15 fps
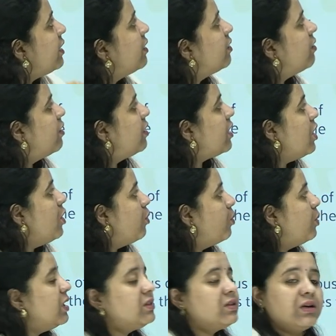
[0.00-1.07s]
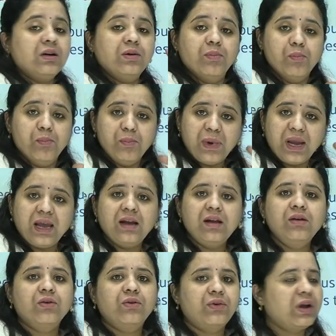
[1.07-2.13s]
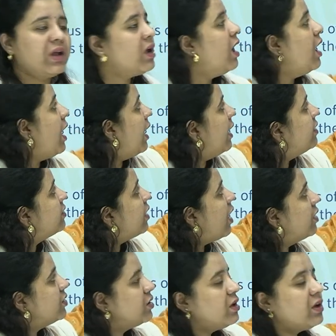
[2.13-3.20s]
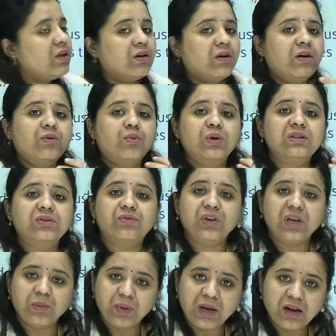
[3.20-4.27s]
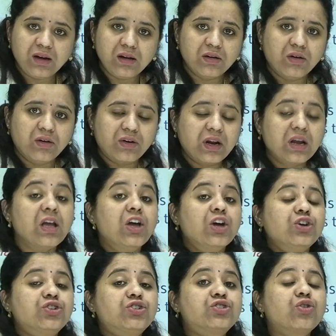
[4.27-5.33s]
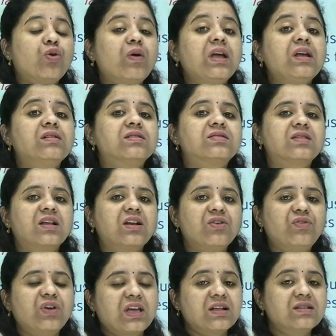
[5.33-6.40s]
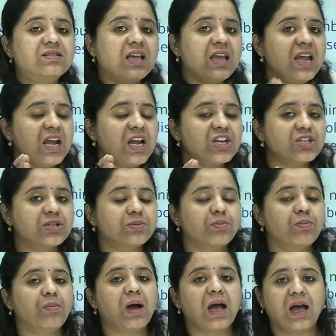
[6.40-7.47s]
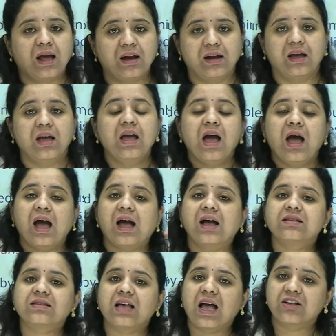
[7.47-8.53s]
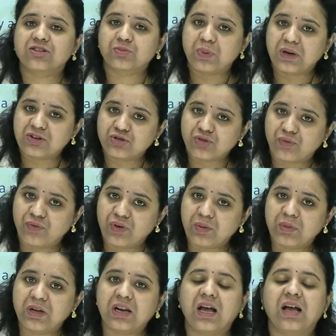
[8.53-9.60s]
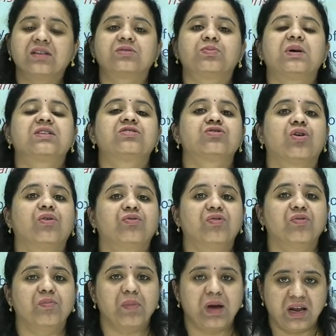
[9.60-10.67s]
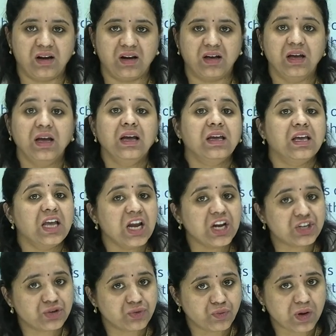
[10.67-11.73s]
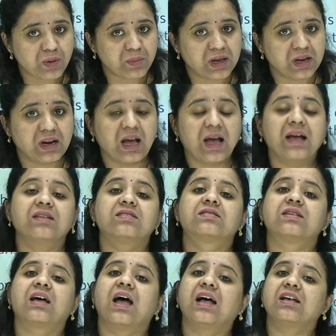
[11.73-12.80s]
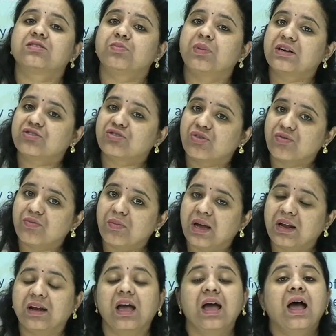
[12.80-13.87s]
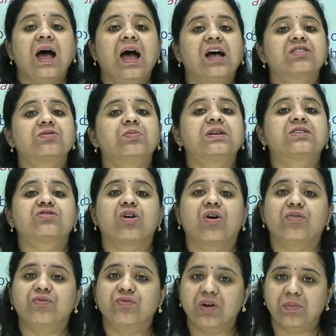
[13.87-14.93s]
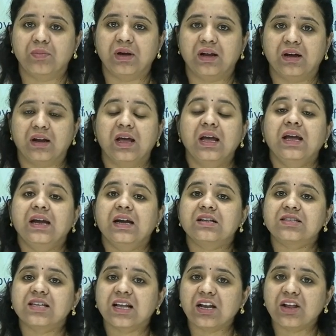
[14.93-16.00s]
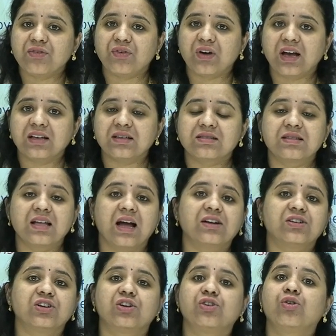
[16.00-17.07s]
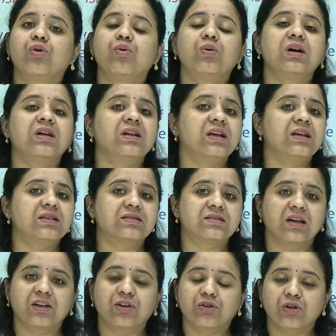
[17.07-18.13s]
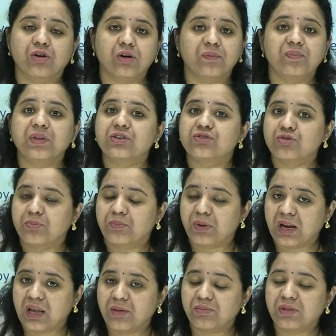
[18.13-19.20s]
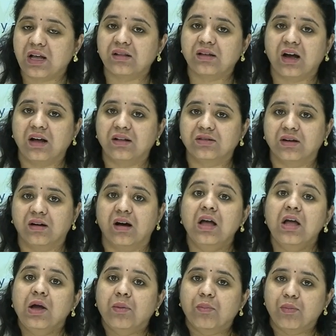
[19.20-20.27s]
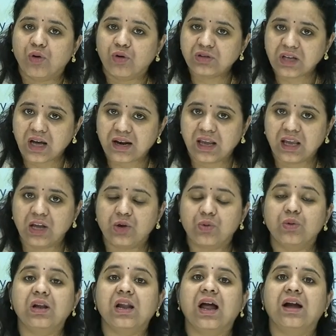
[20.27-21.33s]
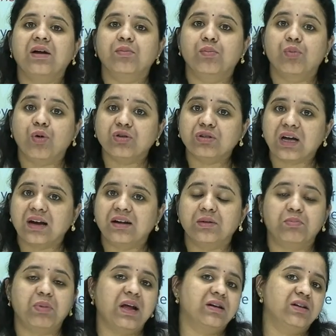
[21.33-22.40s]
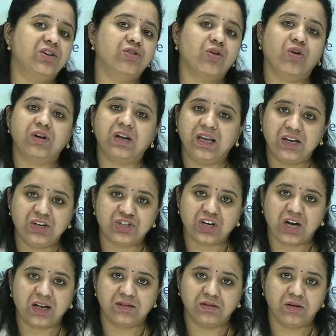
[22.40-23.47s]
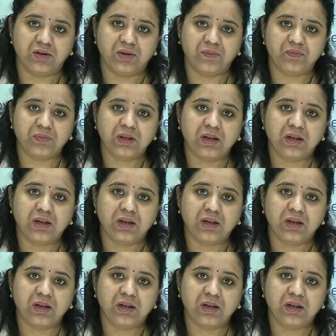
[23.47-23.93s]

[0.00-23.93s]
ear with male earring and the other ear with the female earring, showing the significance. Each man has aspects of women, aspects of men. Each woman has aspects of men, aspects of women. It signifies that no one is, you know, supreme than the other. Both are equal and both are dependent on each other.